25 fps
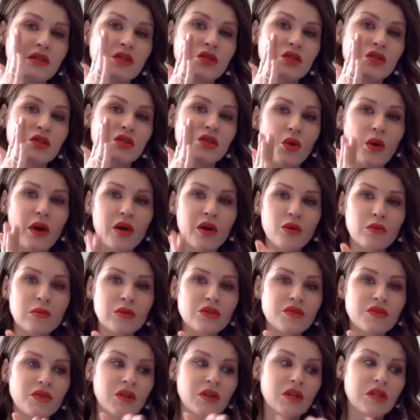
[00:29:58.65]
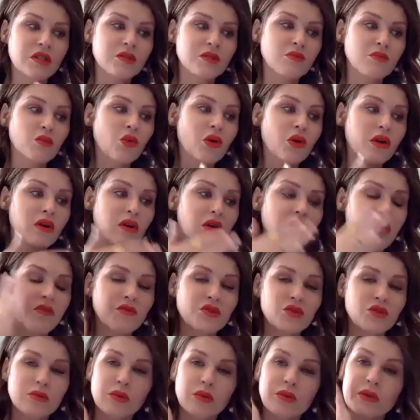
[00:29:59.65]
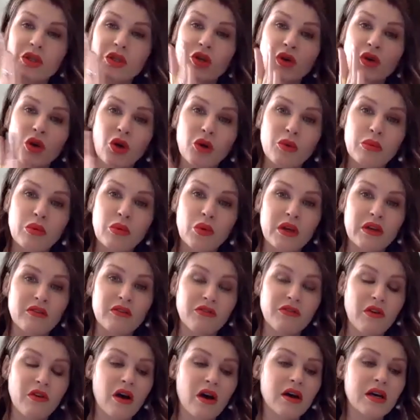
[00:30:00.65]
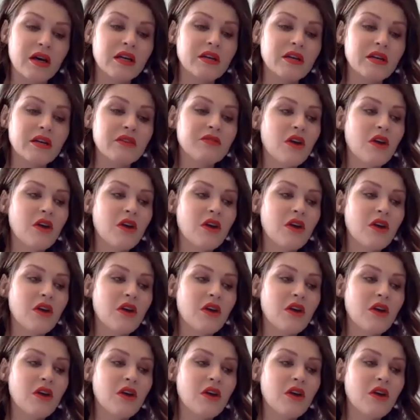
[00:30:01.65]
So I almost feel like it's more uncomfortable when you go 0.5.